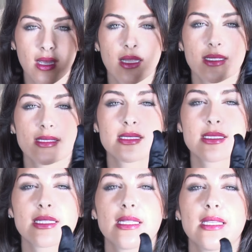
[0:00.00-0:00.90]
and
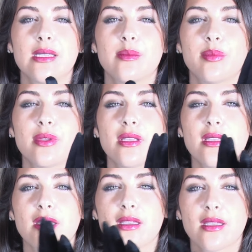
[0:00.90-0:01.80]

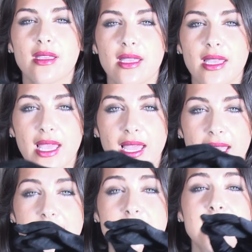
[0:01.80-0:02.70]
sleepy
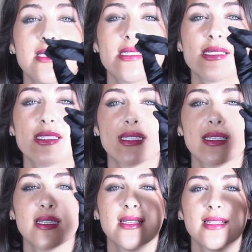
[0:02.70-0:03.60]
and
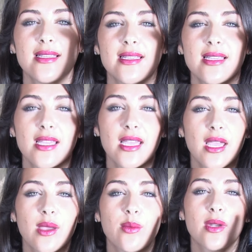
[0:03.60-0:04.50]
dizzy.
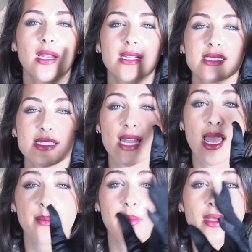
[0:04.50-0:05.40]
And when I
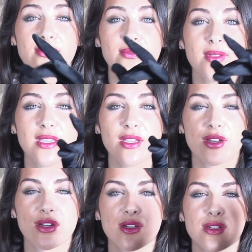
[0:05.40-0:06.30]
snap my
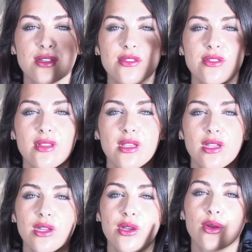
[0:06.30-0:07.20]
fingers,
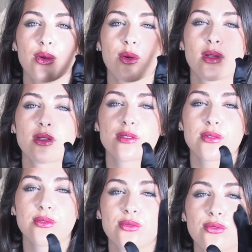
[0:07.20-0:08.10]
you're going
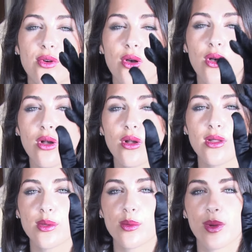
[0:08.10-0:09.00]
to
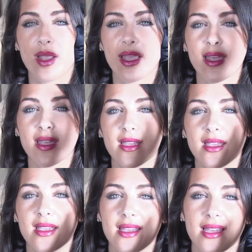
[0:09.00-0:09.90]
fall
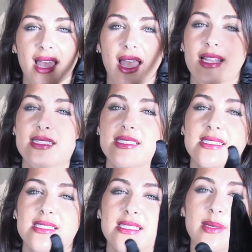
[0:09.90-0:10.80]
away and
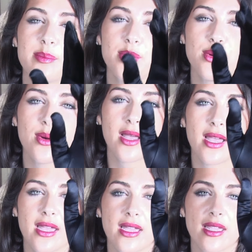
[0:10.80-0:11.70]
slip
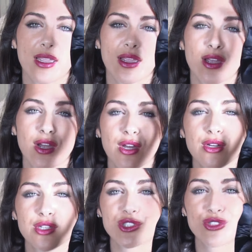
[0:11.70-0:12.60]
away,
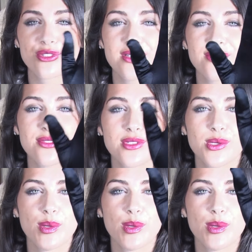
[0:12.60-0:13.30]
drift